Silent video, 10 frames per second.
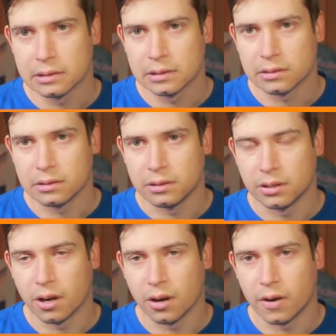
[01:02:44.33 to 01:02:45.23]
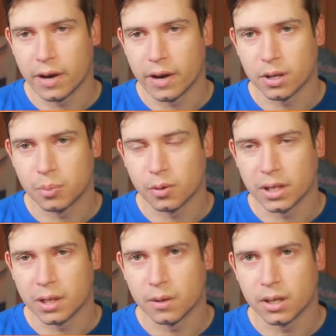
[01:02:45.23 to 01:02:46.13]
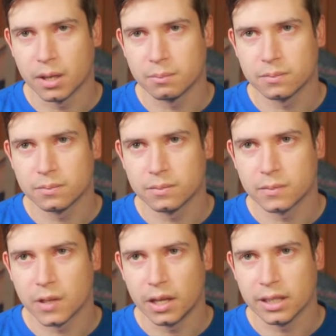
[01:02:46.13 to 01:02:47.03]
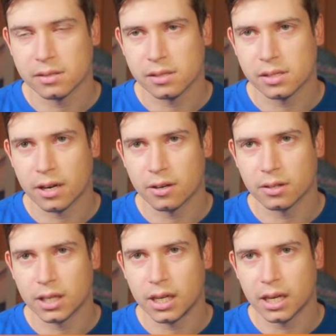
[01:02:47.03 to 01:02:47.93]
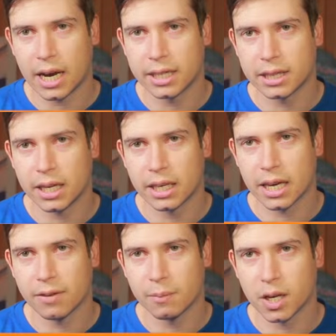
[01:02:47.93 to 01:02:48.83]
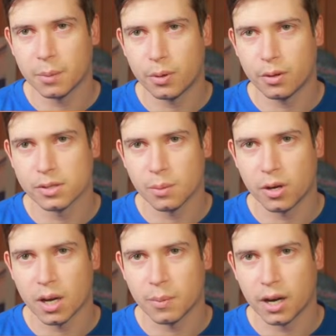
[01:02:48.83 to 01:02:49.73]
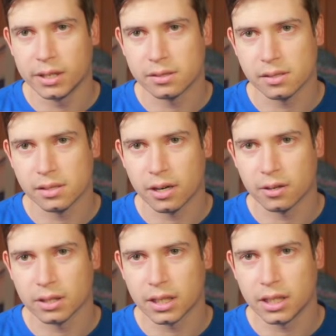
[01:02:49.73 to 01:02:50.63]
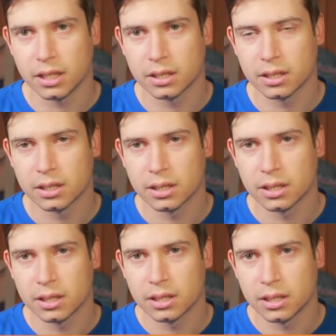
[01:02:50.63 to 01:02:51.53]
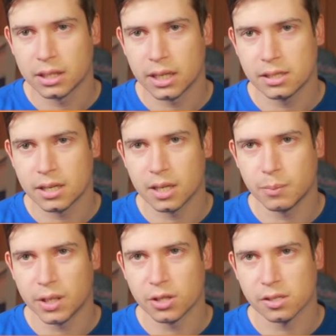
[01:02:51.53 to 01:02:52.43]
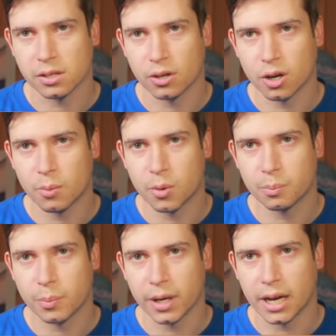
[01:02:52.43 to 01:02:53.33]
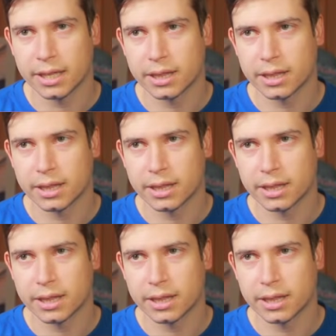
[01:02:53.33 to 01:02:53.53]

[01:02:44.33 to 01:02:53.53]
No, I don't want to pull anyone up unnecessarily. I think if I'm going to pull someone up unnecessarily, it's going to be Justin Herbert. But I think